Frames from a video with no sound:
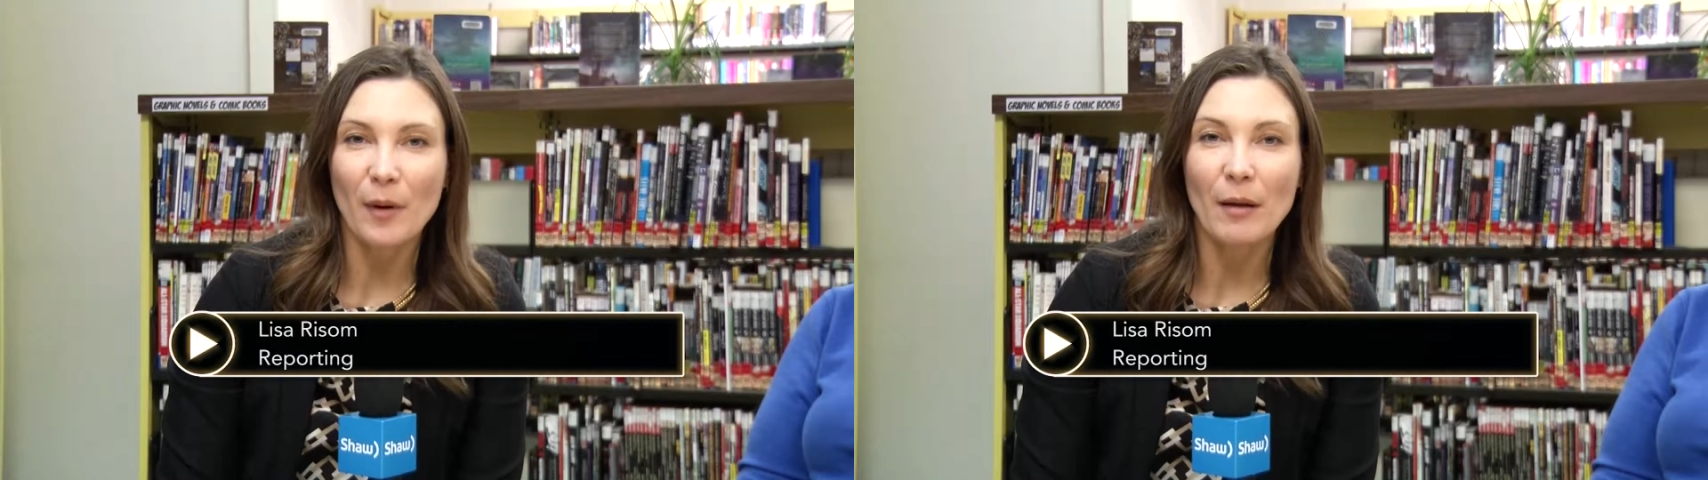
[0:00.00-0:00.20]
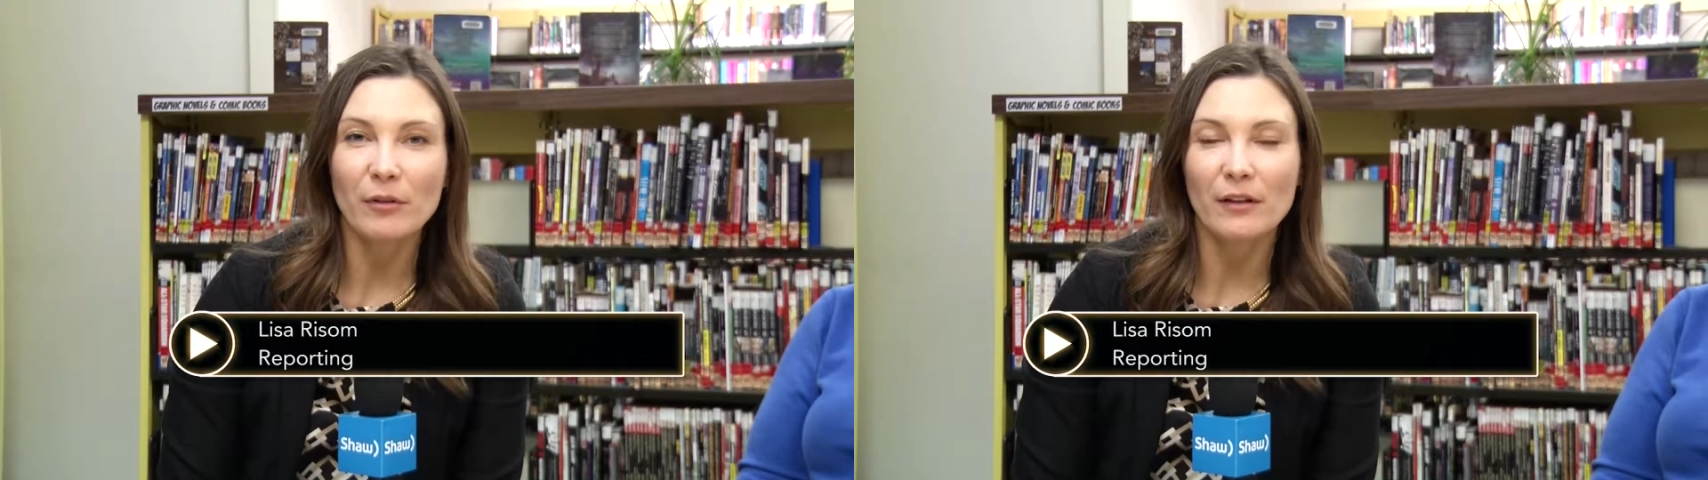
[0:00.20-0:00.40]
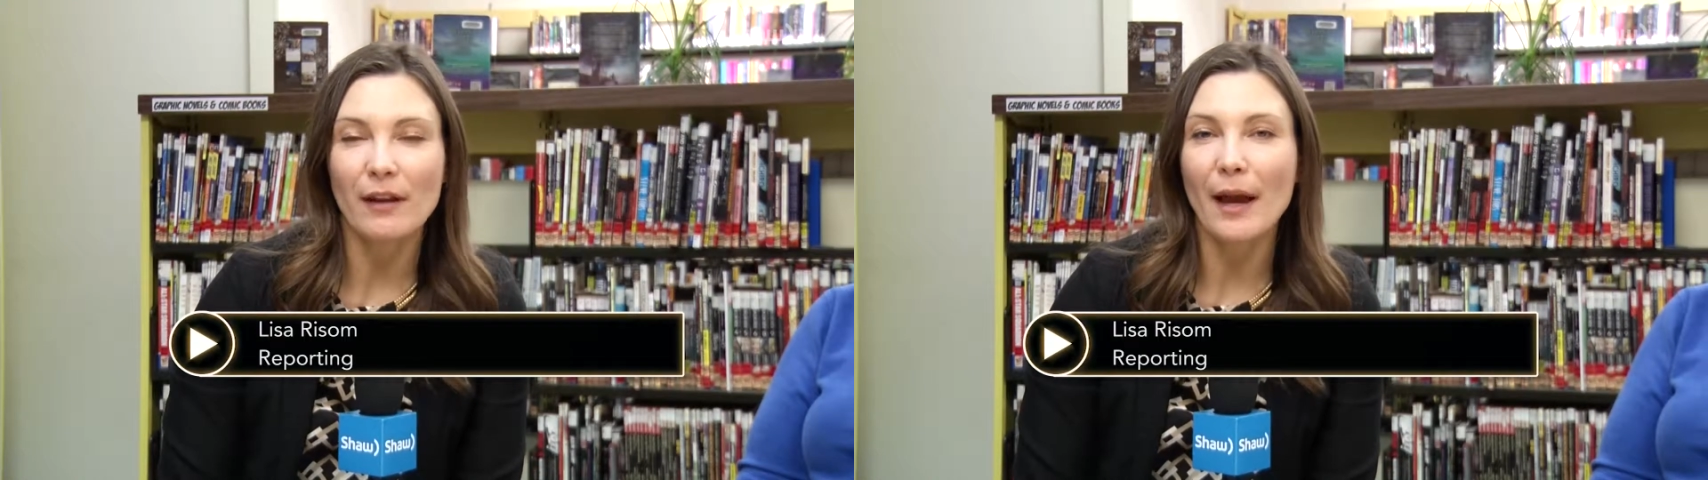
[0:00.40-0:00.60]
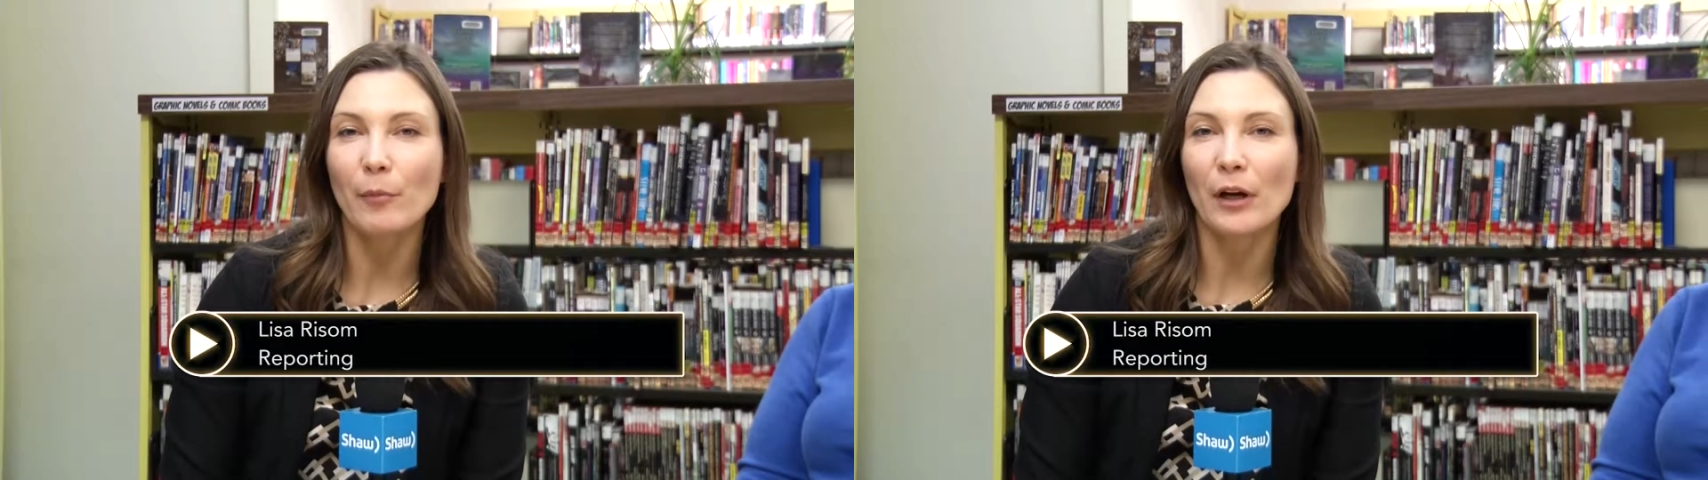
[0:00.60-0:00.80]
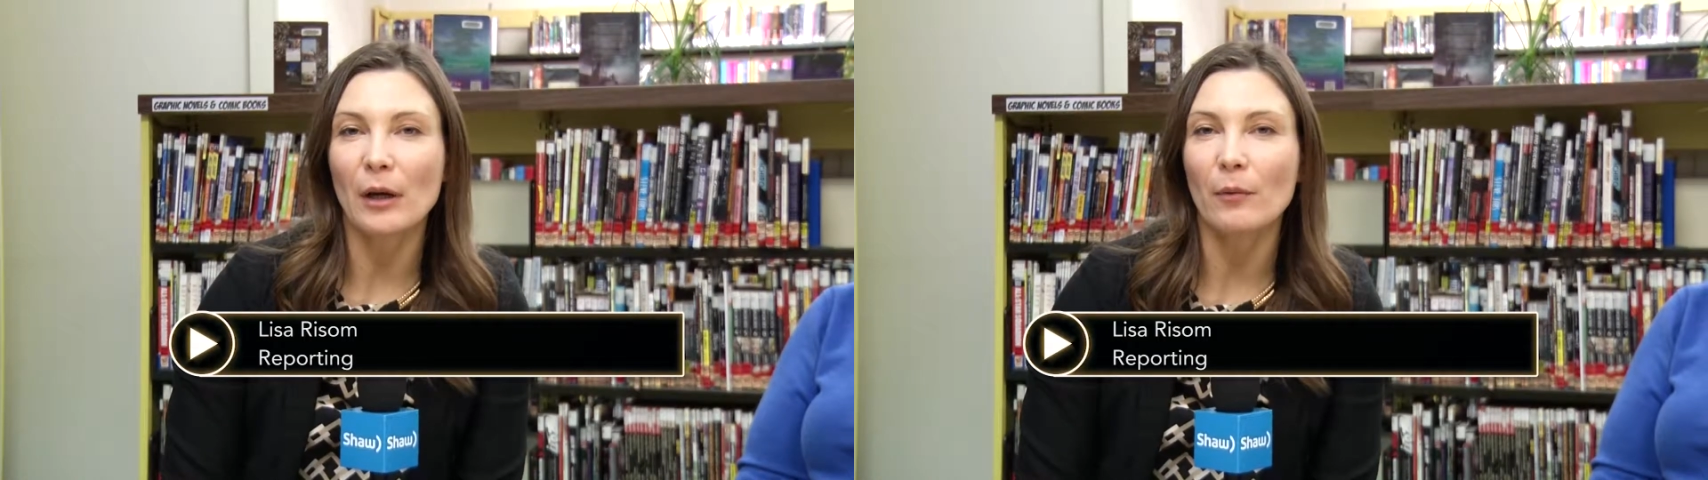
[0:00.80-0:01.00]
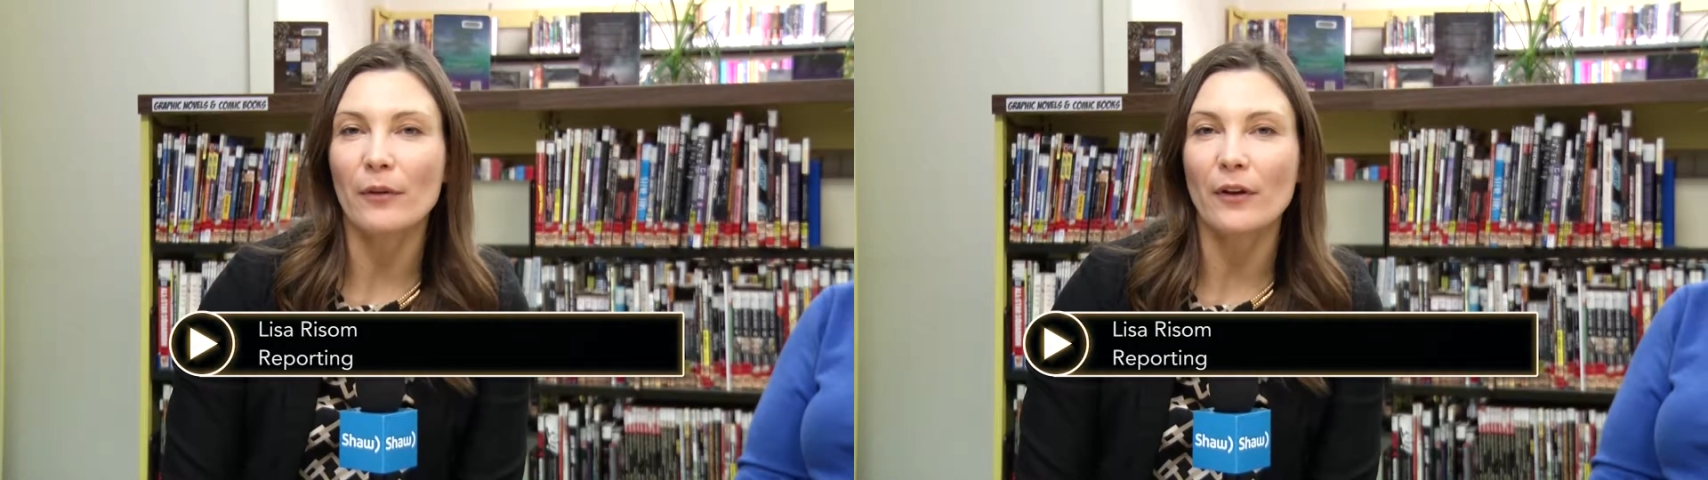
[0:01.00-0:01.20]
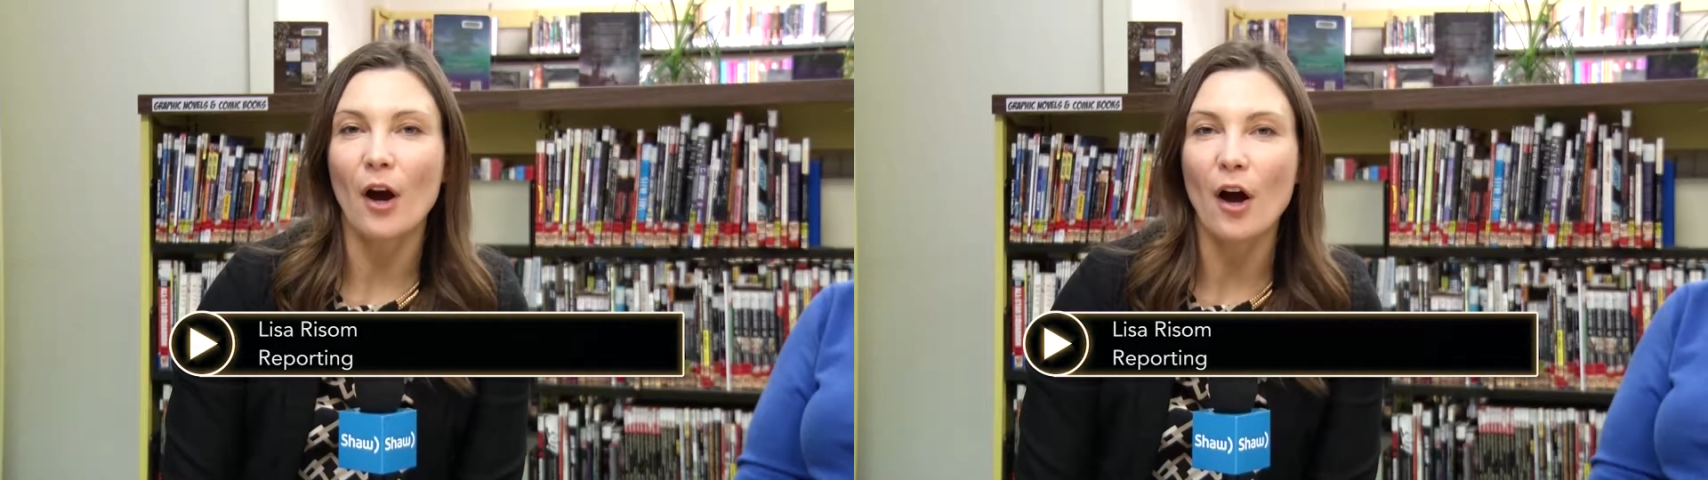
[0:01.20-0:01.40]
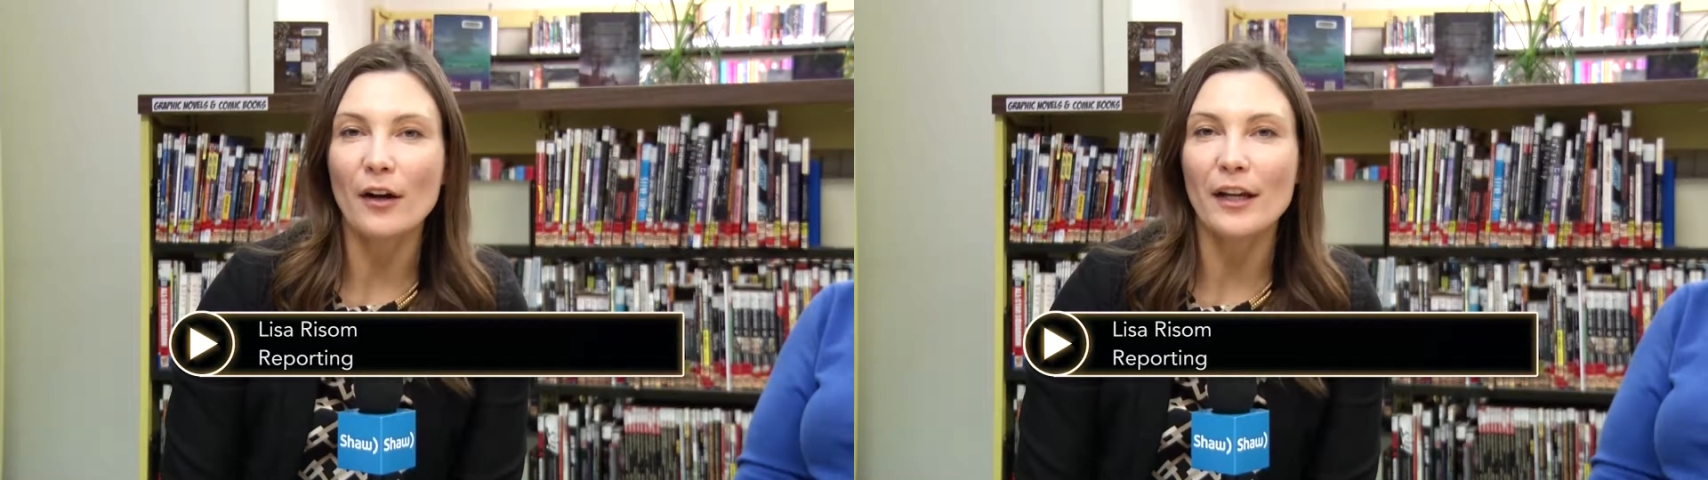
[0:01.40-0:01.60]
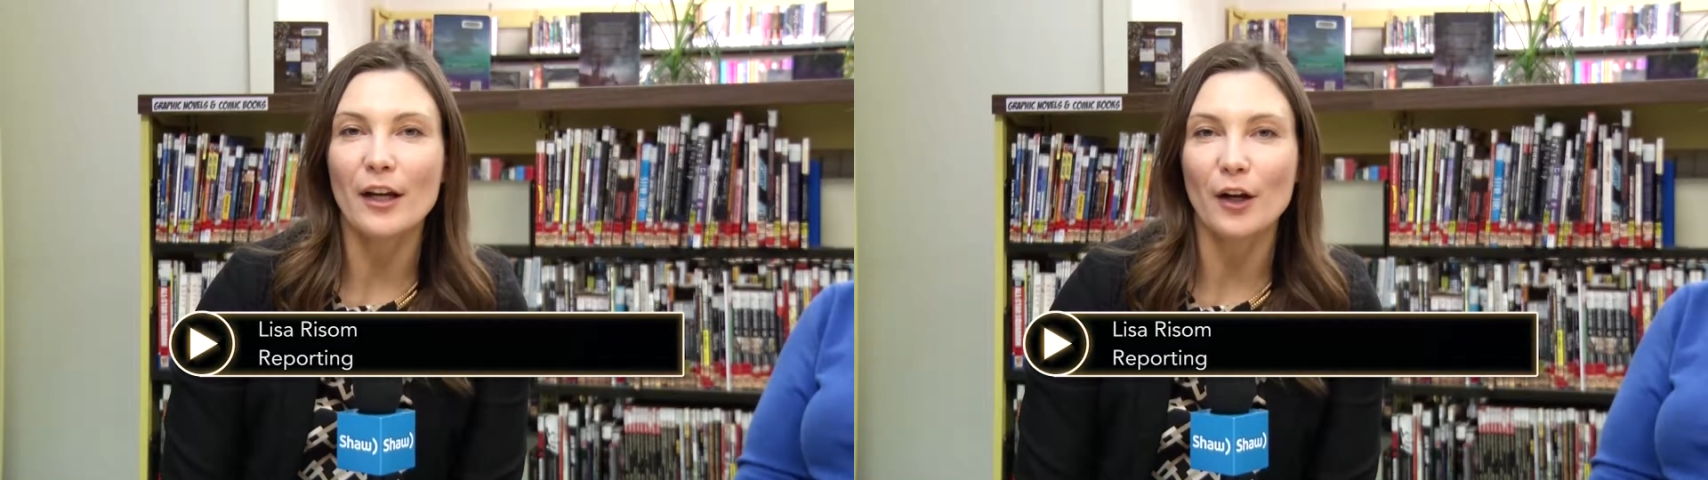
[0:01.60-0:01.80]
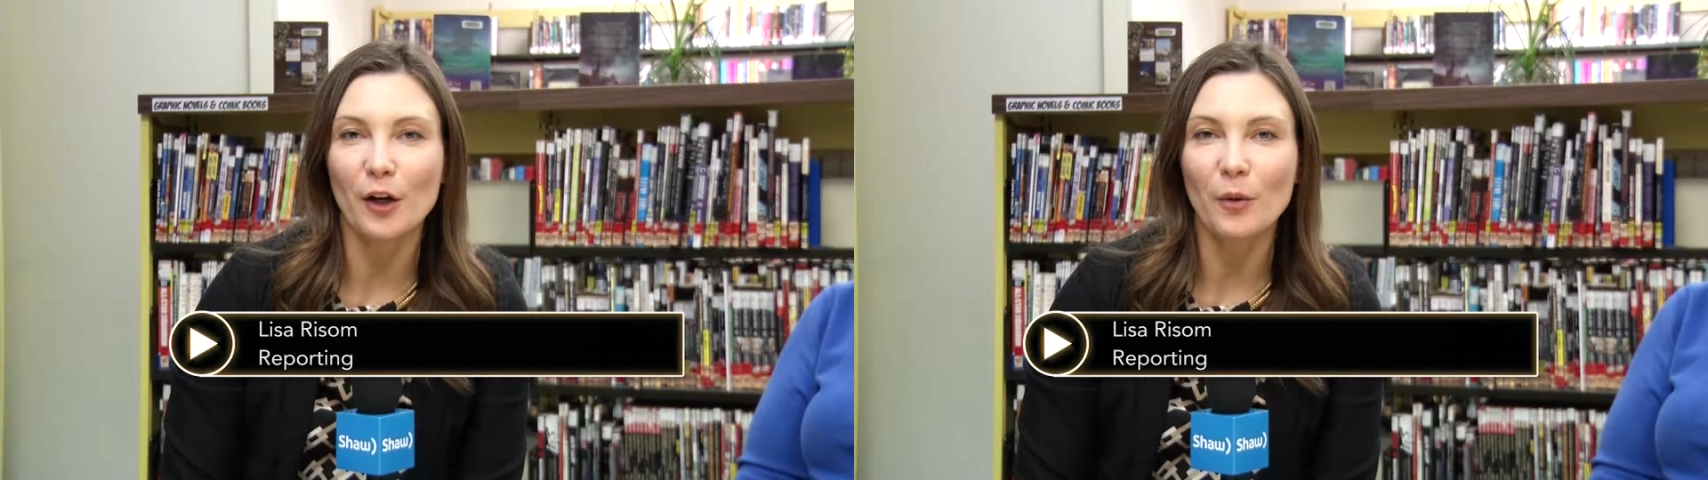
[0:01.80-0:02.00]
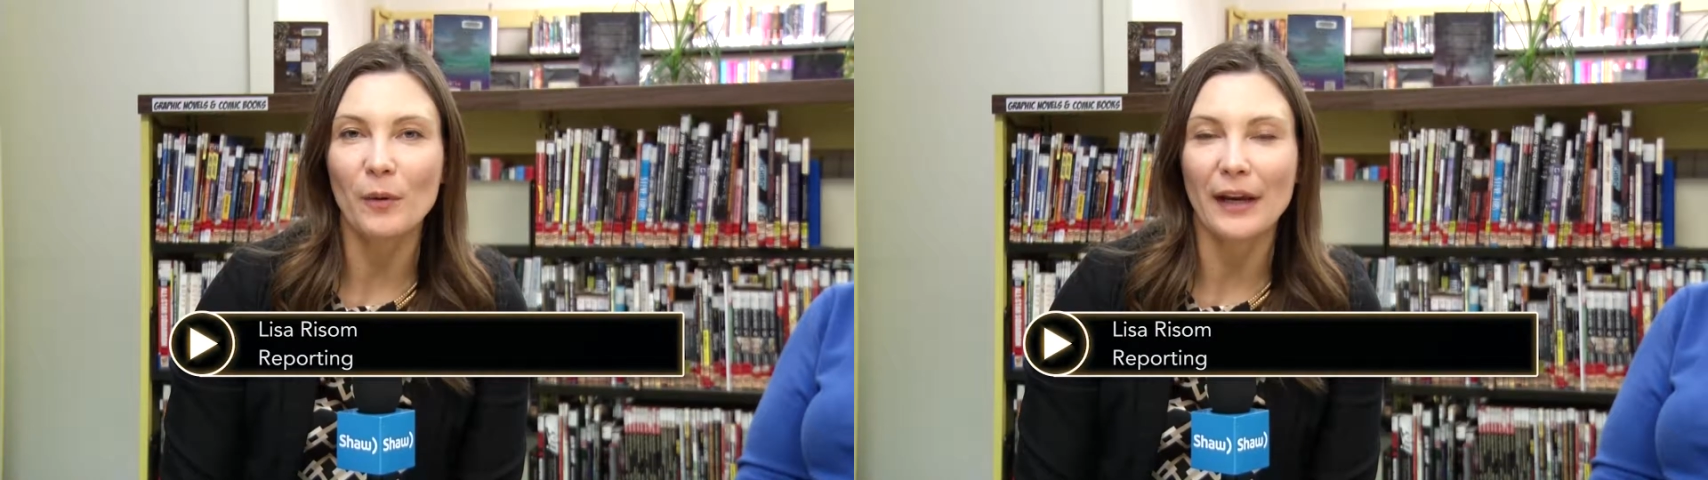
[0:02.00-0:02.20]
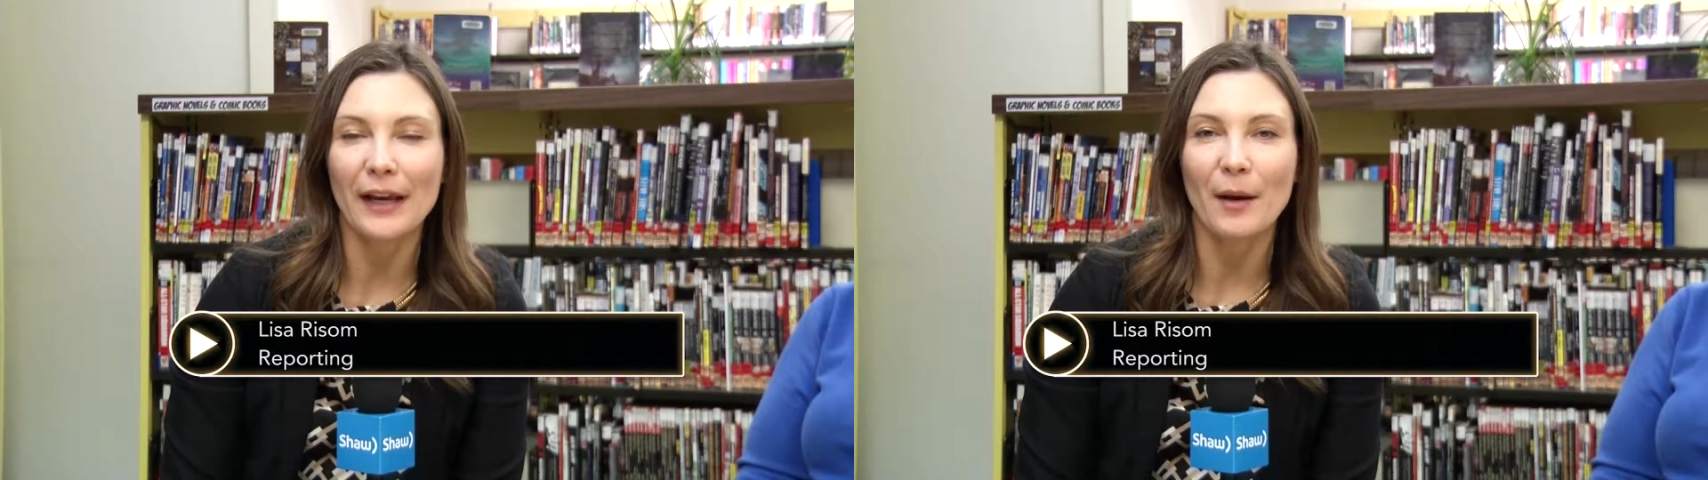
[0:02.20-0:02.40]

Public Library with Connie Gerwing,